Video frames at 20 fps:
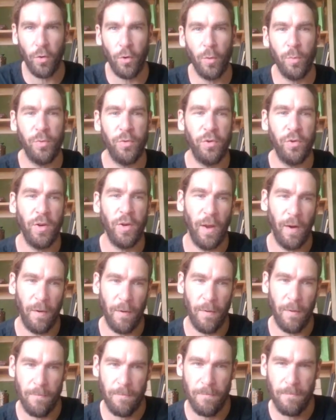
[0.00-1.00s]
groups
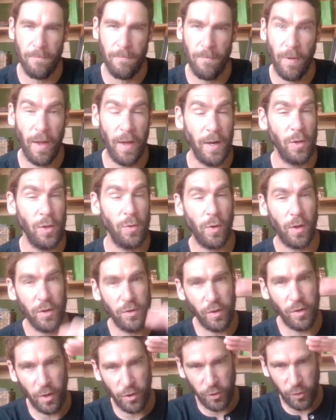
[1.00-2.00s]
together. And it was
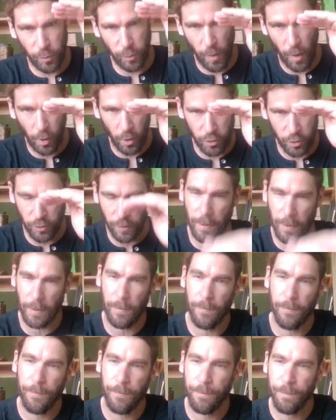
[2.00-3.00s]
a small tree.
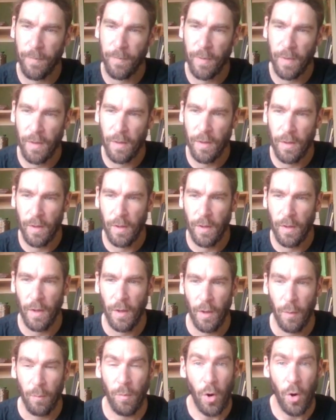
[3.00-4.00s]

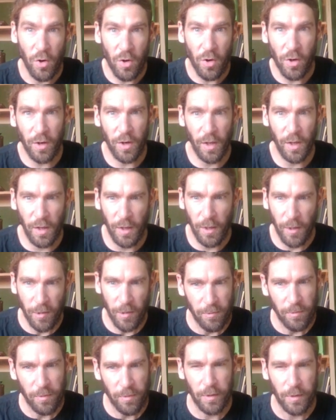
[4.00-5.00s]

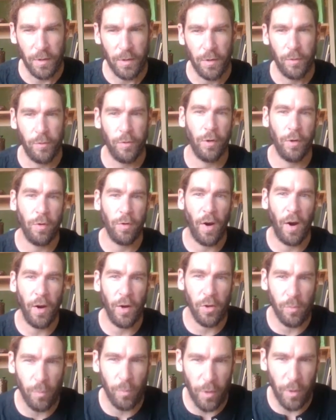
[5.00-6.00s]
Mahogany
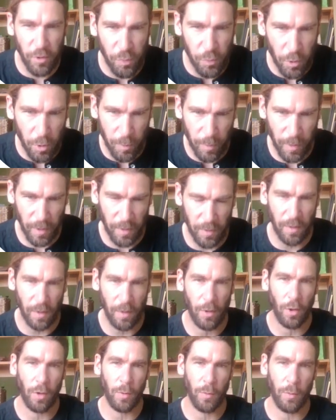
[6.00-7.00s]
required much more men than
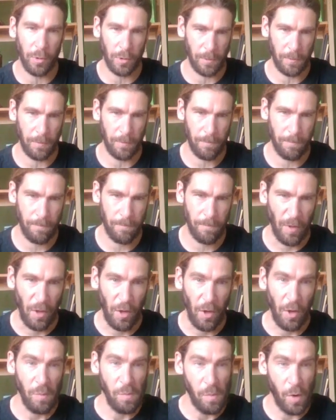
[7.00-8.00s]
logwood.
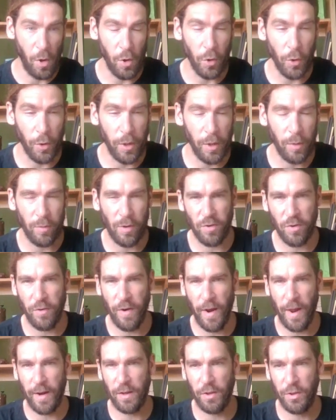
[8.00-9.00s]
Mahogany was a
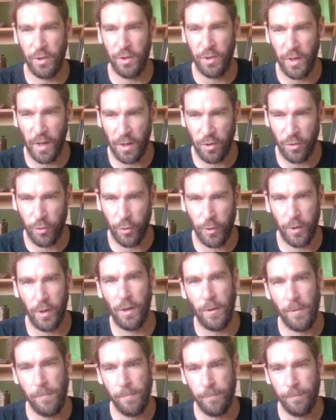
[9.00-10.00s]
rather thick
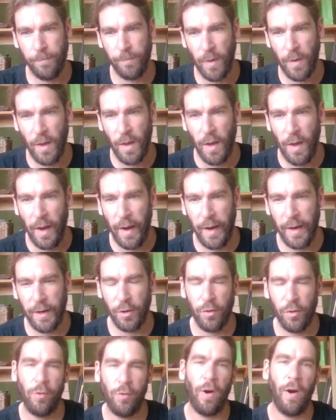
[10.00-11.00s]
tree and
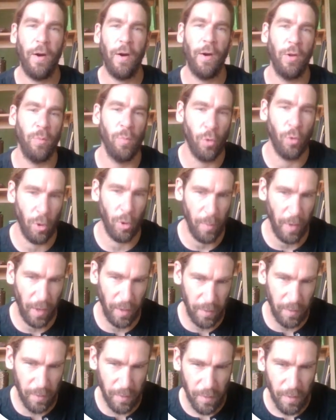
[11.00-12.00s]
it required more
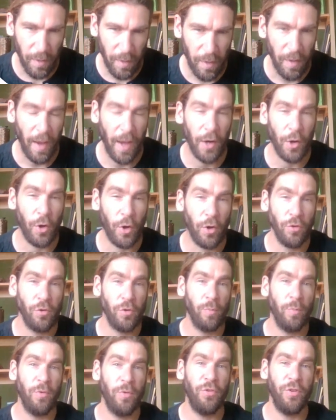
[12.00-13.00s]
men and also
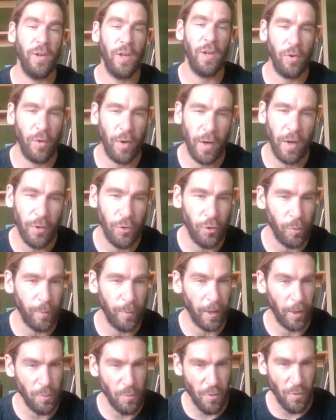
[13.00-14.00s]
machinery to
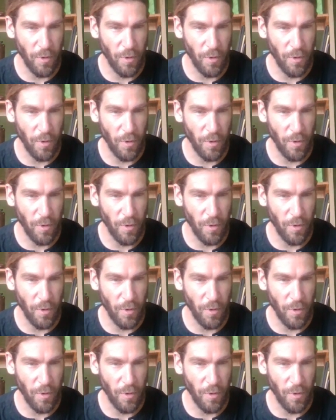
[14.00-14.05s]
make